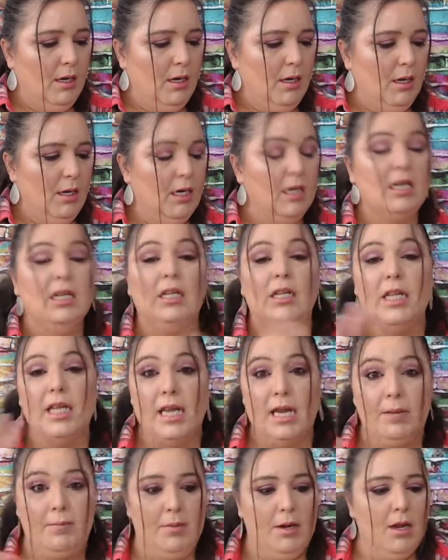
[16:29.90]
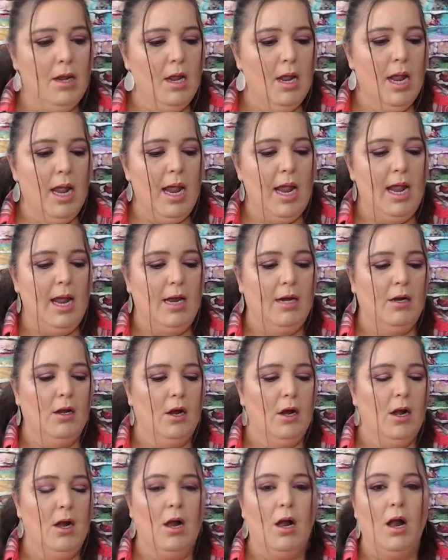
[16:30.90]
Gleam. And
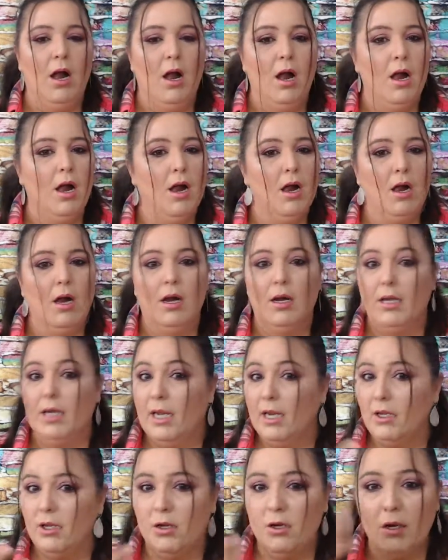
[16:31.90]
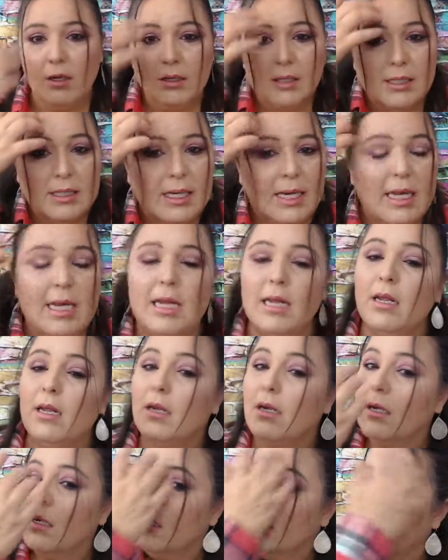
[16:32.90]
can you all see
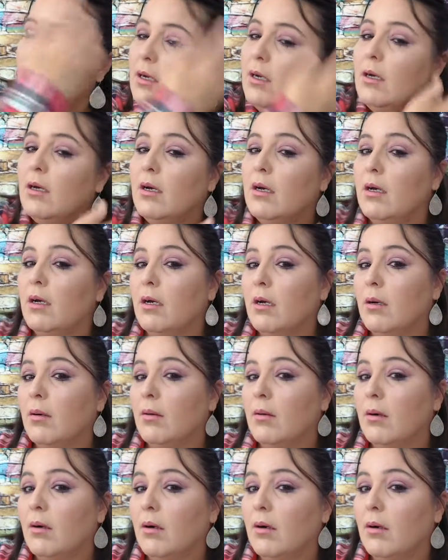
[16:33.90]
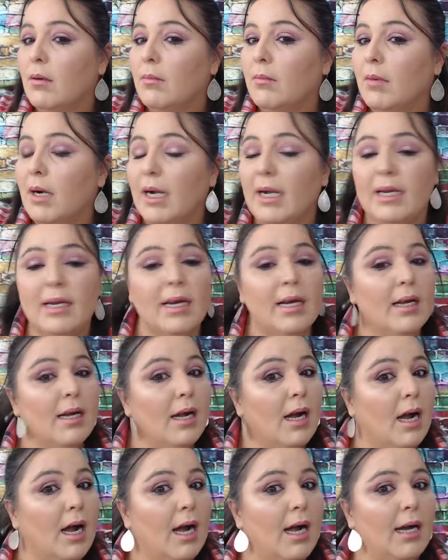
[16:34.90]
my
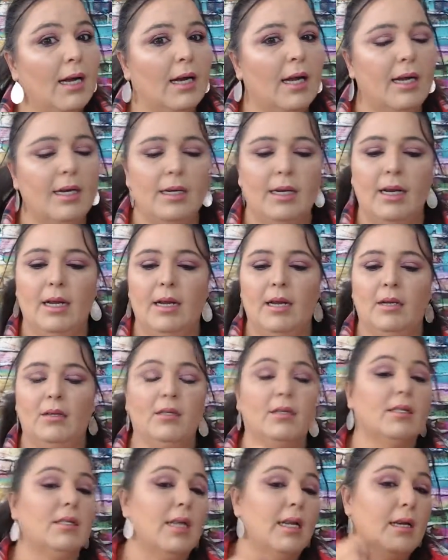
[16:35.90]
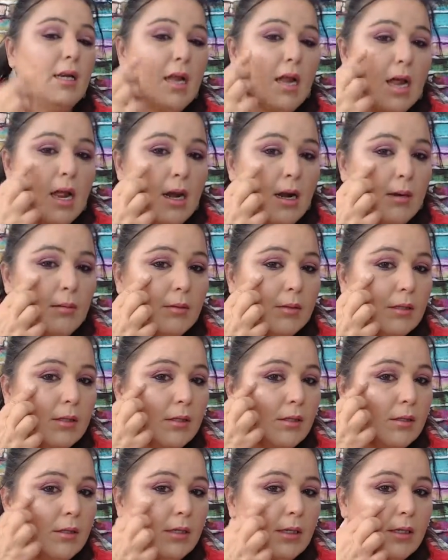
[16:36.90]
highlight on the skin? I'm just going
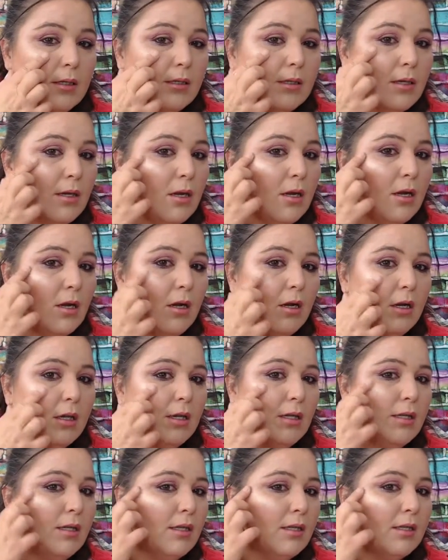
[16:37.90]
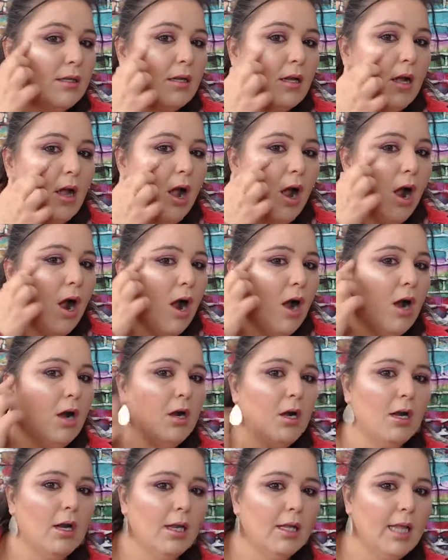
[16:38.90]
to do this. Look at this.
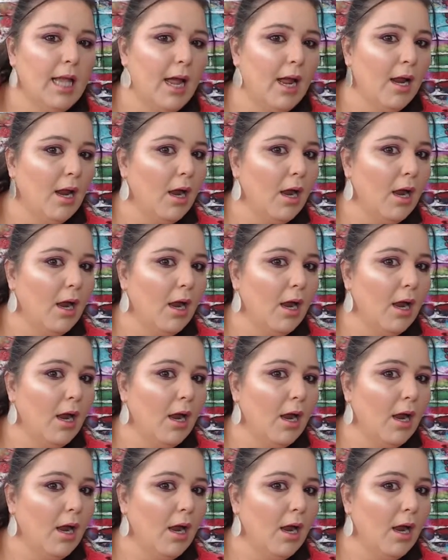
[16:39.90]
Look at that.